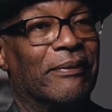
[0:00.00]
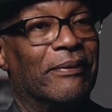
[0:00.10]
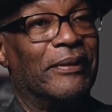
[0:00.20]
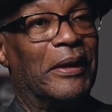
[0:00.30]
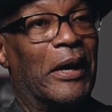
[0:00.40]

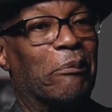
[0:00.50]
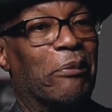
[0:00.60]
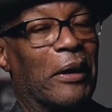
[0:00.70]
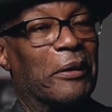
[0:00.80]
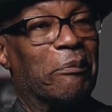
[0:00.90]
then I'll
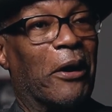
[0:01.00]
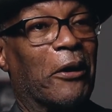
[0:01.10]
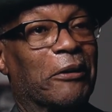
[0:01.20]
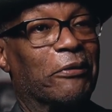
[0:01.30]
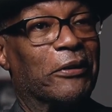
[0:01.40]
probably
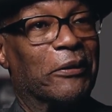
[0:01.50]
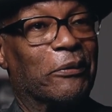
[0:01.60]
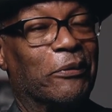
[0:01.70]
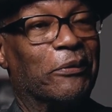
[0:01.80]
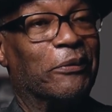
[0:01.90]
park it for the
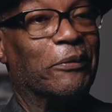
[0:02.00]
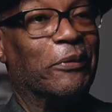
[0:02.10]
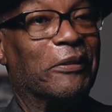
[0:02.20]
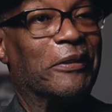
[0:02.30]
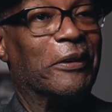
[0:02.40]

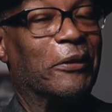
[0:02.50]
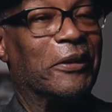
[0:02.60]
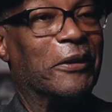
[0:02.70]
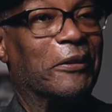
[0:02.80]
rest of the year